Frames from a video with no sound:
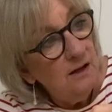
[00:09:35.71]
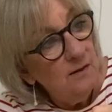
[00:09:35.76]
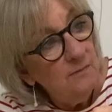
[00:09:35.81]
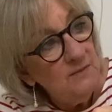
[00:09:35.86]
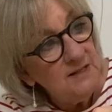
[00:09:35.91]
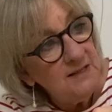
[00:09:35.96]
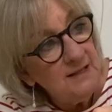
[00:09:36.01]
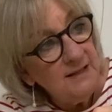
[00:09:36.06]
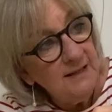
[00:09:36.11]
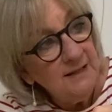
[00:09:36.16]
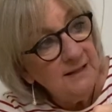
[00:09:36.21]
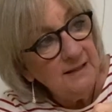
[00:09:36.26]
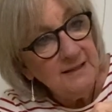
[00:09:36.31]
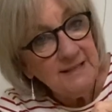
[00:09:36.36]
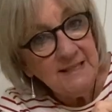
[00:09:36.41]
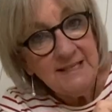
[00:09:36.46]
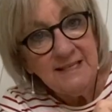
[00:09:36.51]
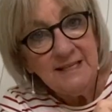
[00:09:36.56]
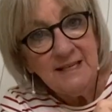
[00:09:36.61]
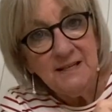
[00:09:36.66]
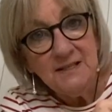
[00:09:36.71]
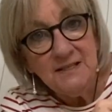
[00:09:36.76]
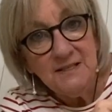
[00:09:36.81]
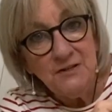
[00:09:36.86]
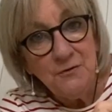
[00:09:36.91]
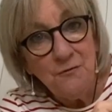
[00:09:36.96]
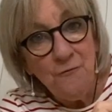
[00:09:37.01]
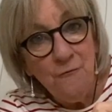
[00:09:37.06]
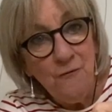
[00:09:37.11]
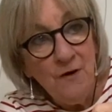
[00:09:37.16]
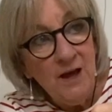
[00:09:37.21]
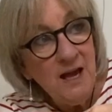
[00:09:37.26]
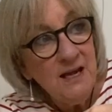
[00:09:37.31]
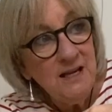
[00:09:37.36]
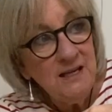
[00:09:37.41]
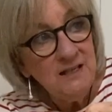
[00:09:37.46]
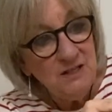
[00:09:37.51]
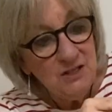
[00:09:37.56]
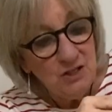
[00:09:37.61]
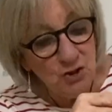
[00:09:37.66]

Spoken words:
some little details to the face.